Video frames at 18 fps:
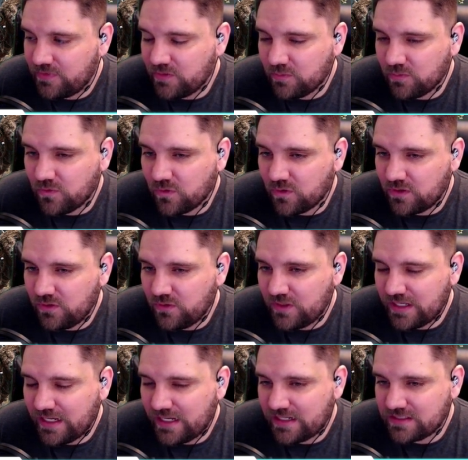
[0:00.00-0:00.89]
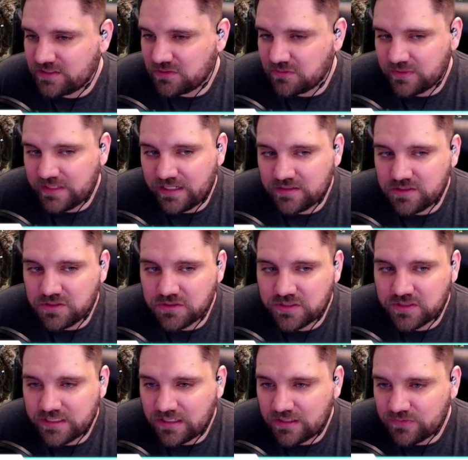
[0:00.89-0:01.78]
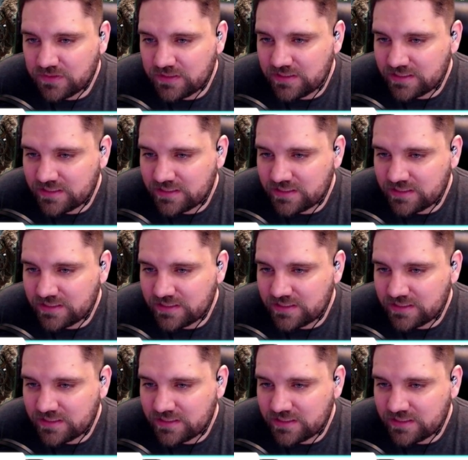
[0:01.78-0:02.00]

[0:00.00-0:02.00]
the more you kind of surround yourself